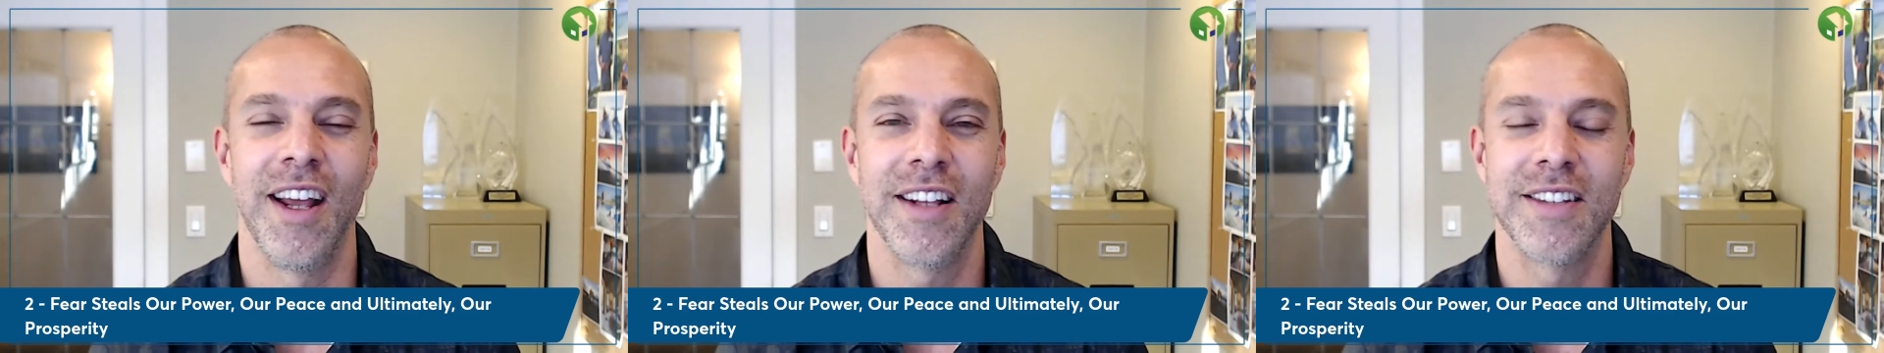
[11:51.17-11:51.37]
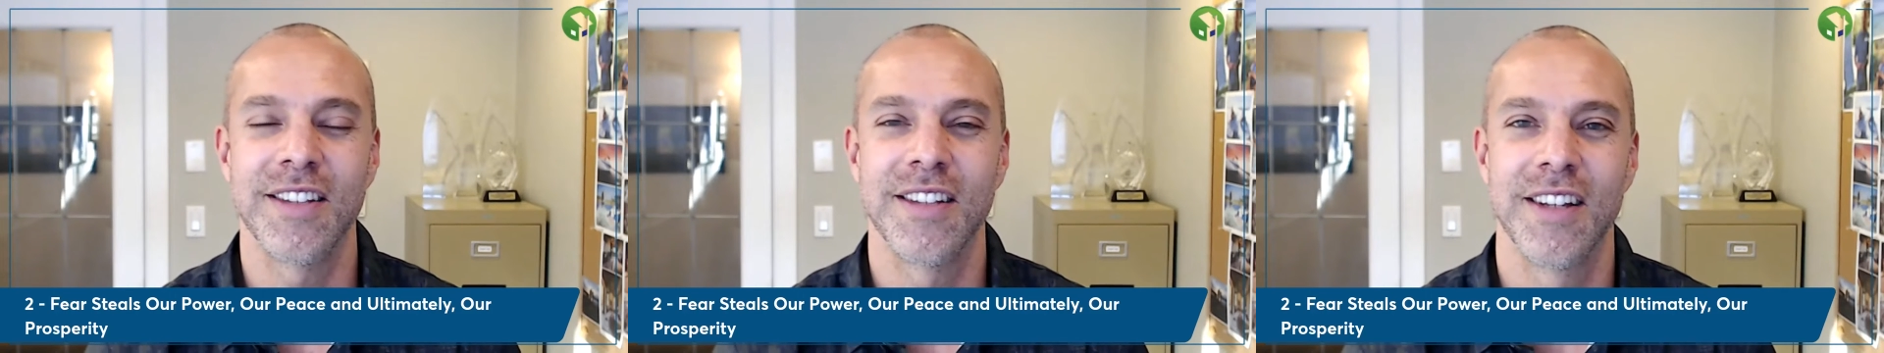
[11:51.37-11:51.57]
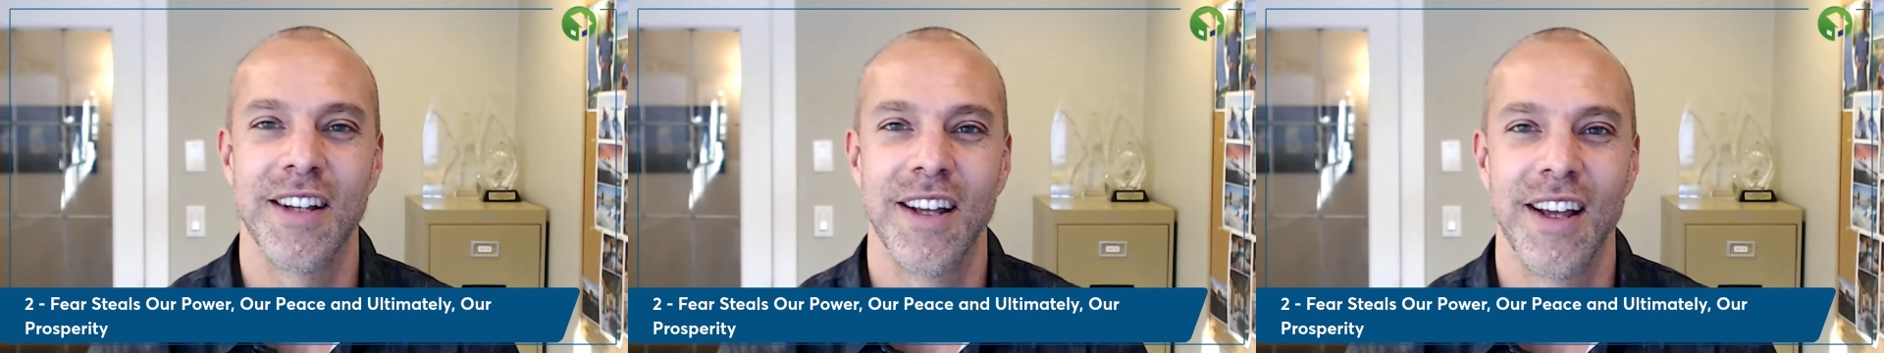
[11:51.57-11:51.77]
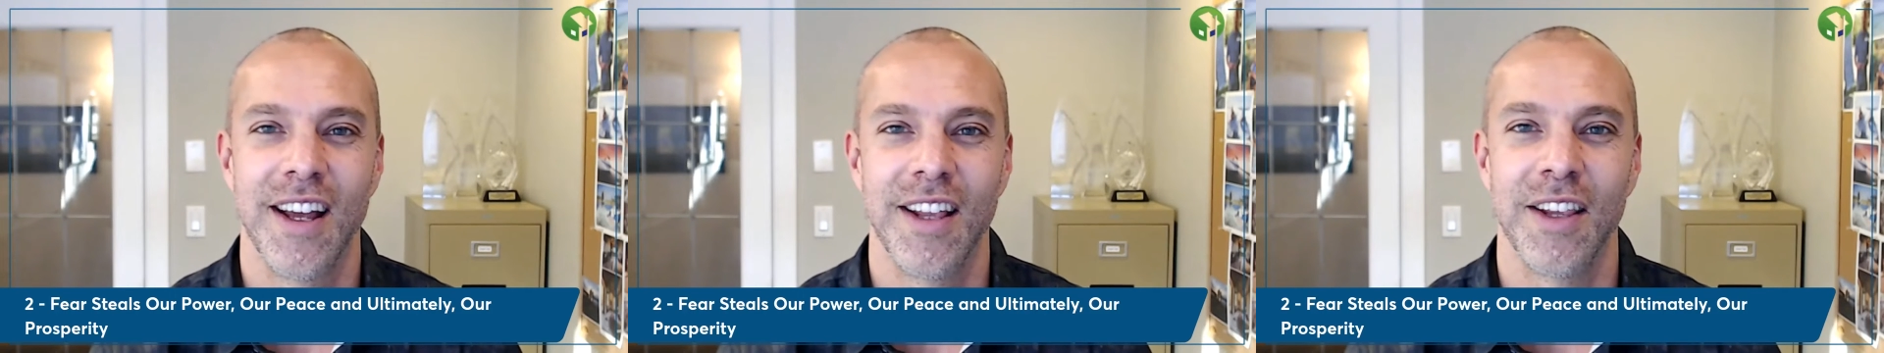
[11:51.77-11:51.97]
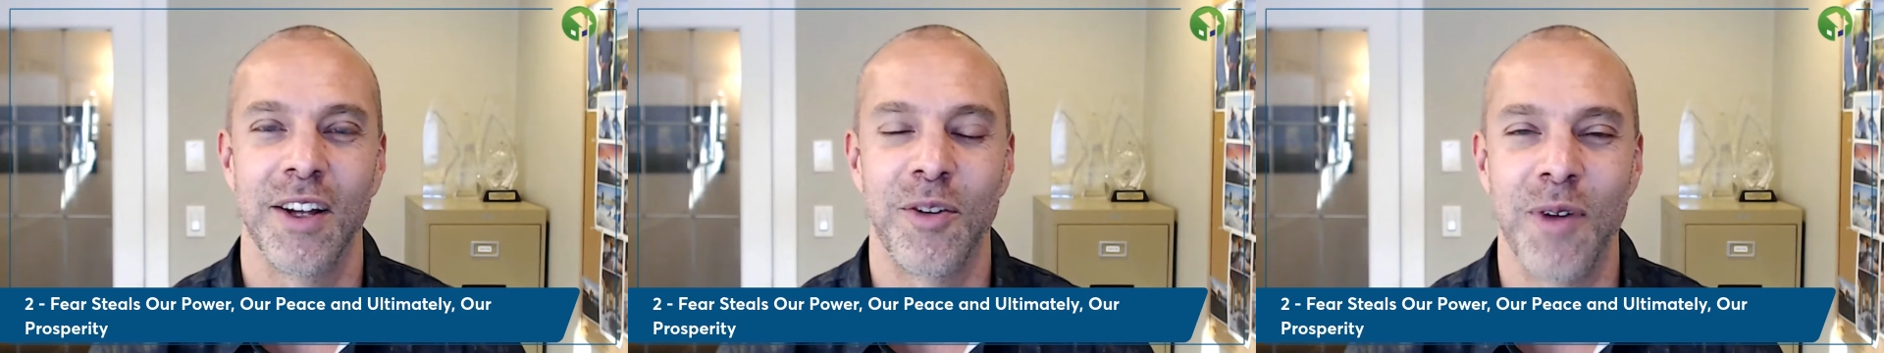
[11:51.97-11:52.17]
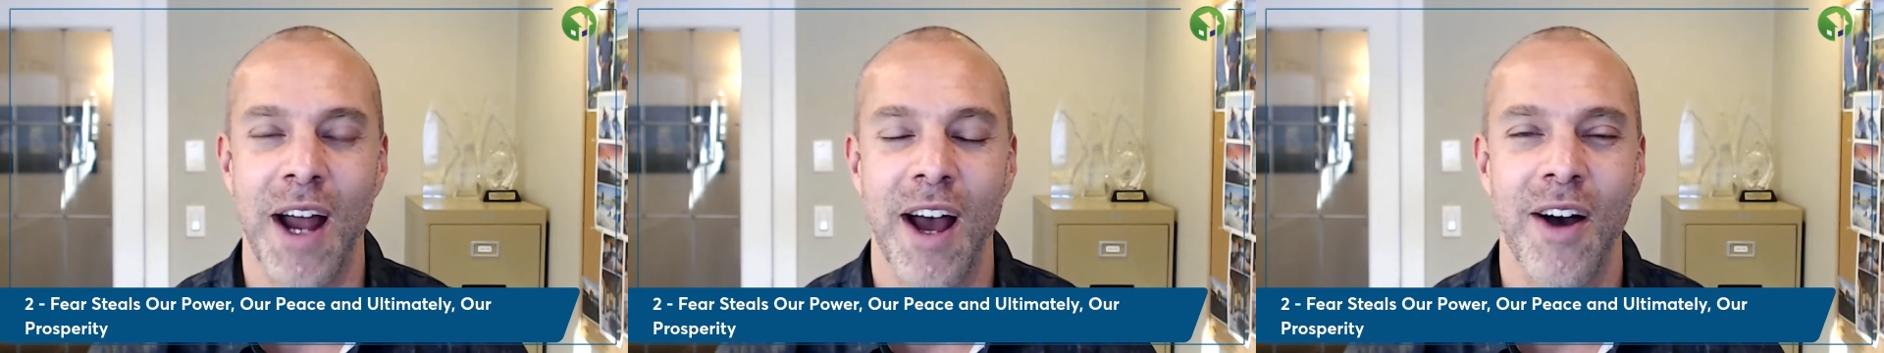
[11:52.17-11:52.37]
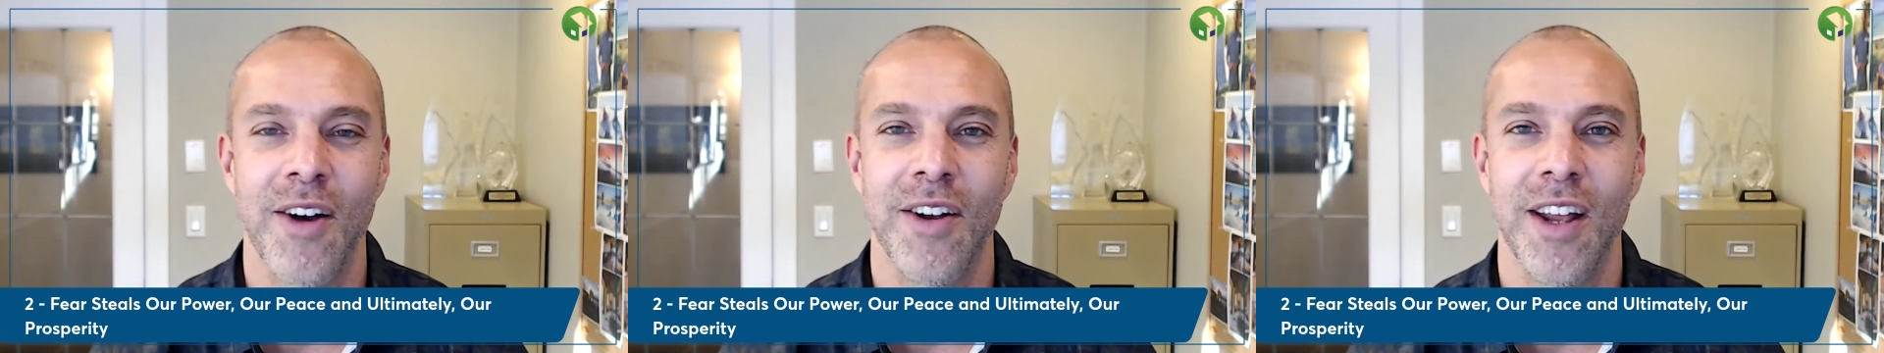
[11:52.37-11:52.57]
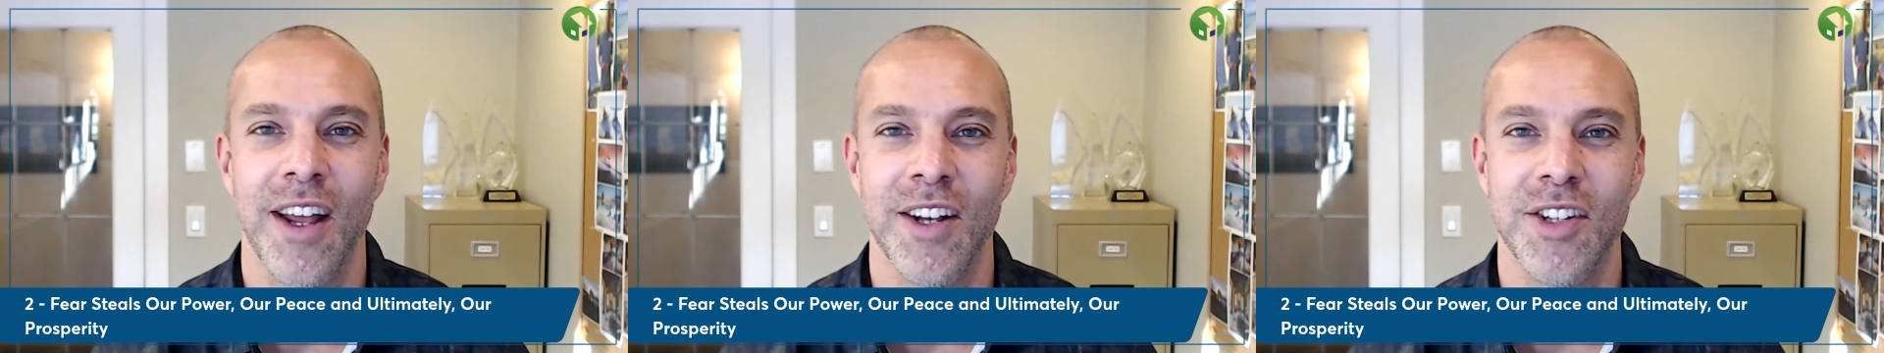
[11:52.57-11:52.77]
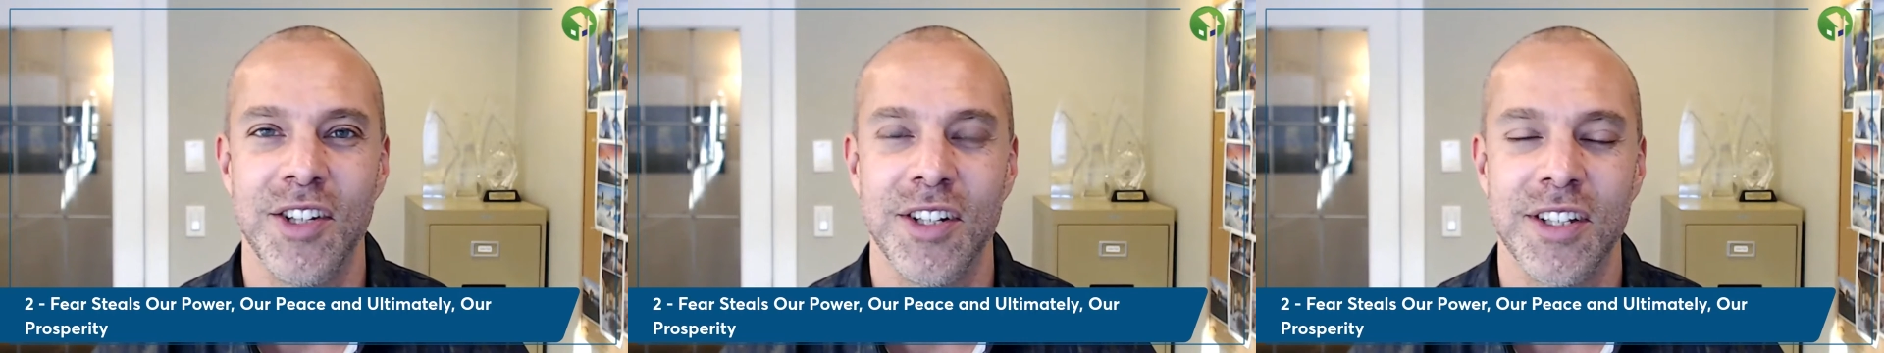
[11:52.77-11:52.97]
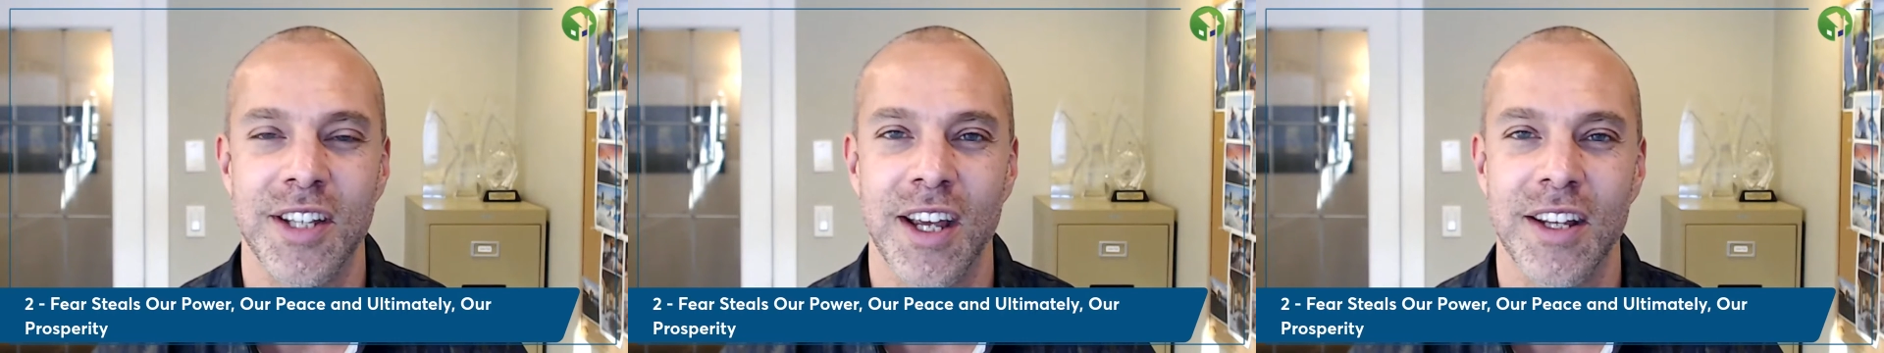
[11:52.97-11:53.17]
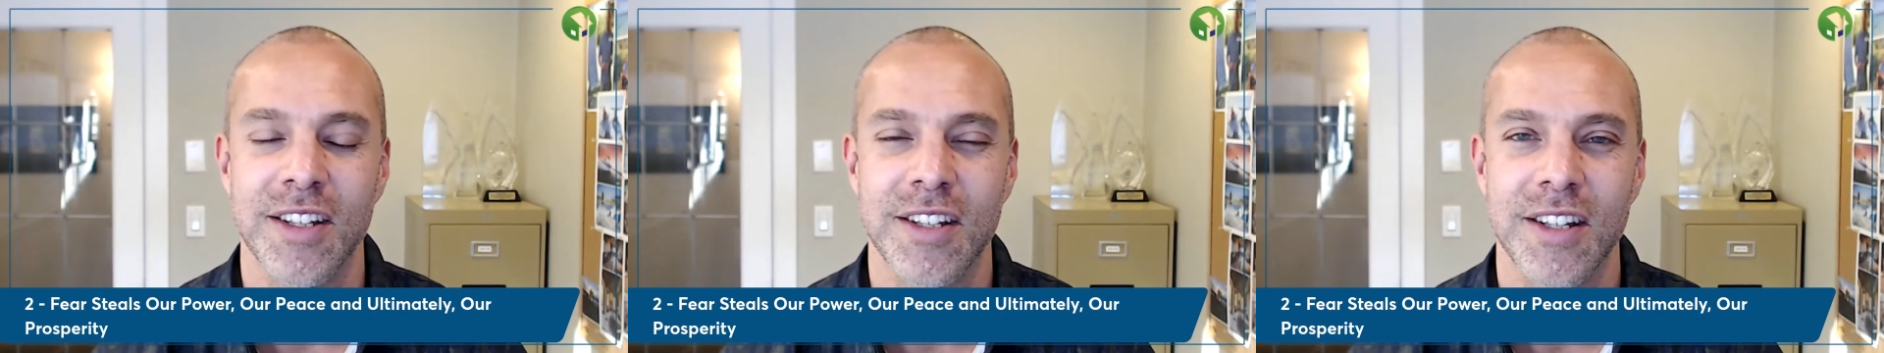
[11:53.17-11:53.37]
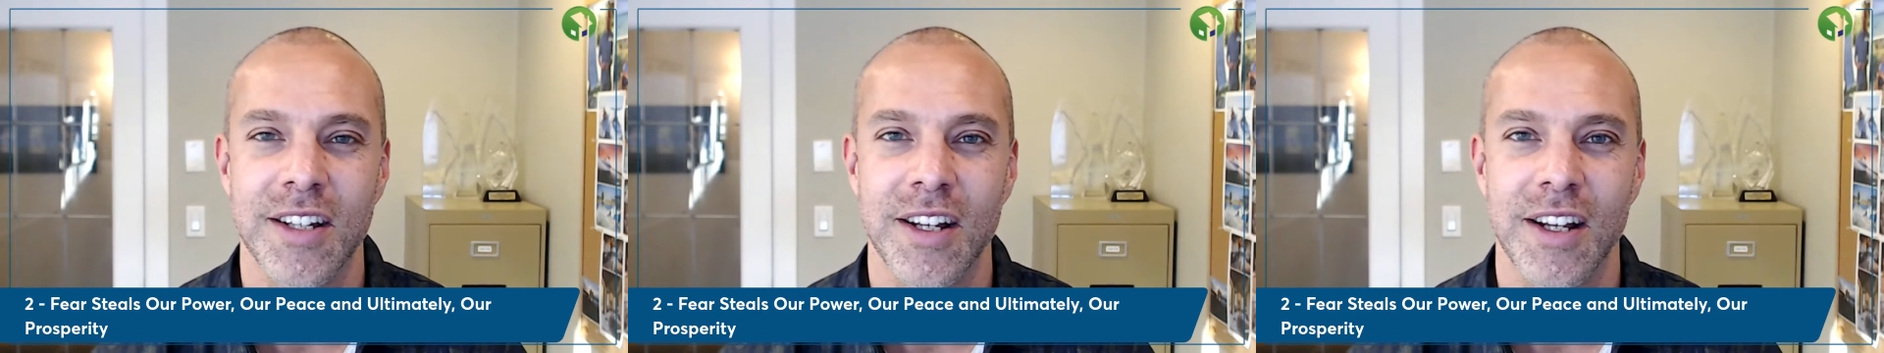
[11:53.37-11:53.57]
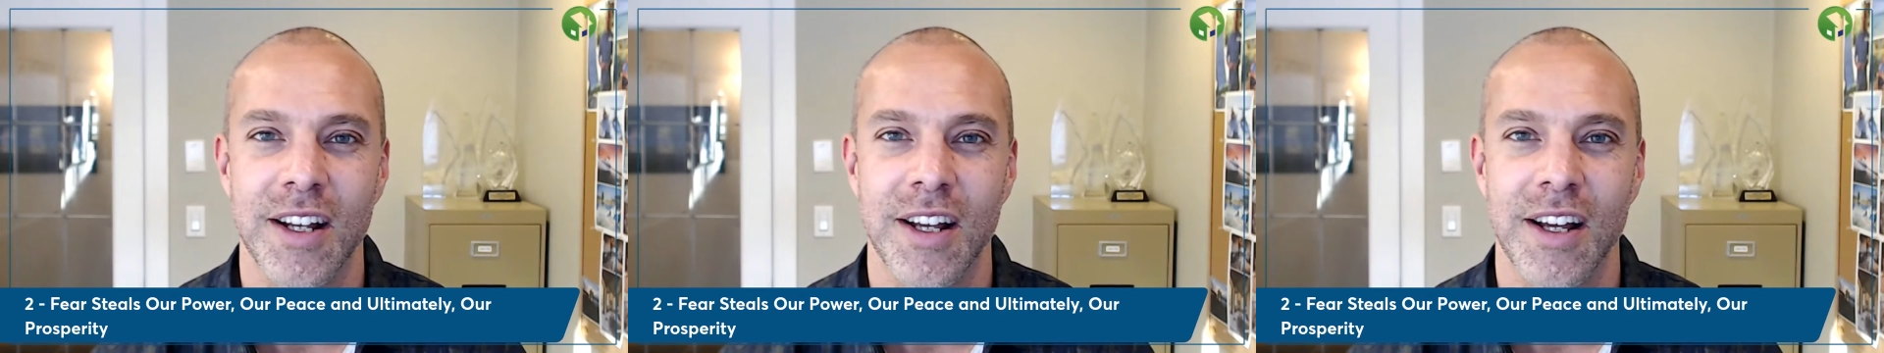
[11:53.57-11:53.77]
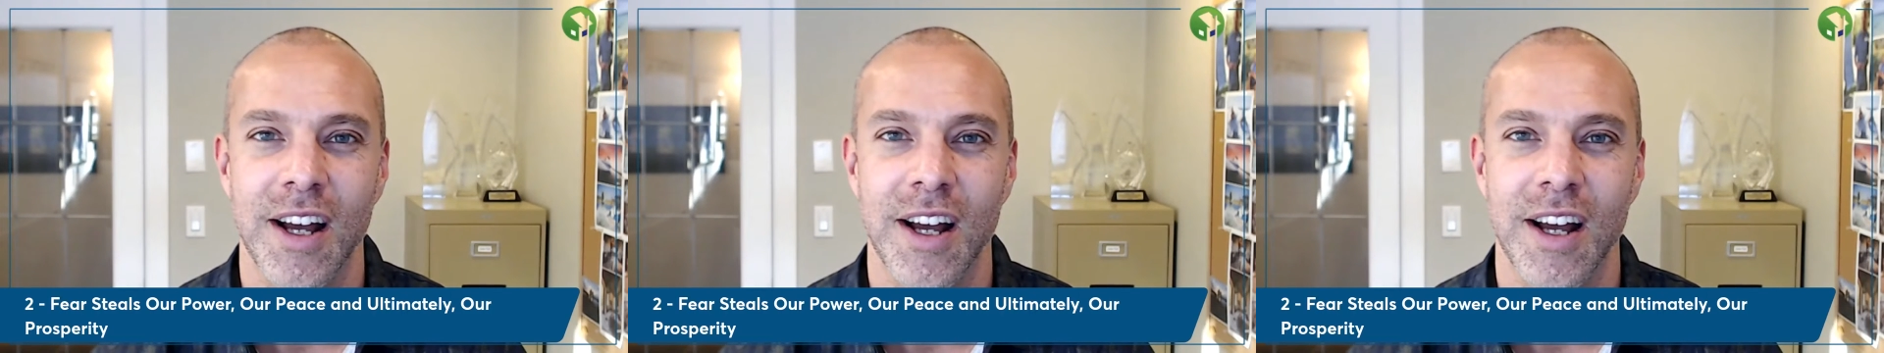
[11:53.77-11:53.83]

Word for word: It hits the ground and she says,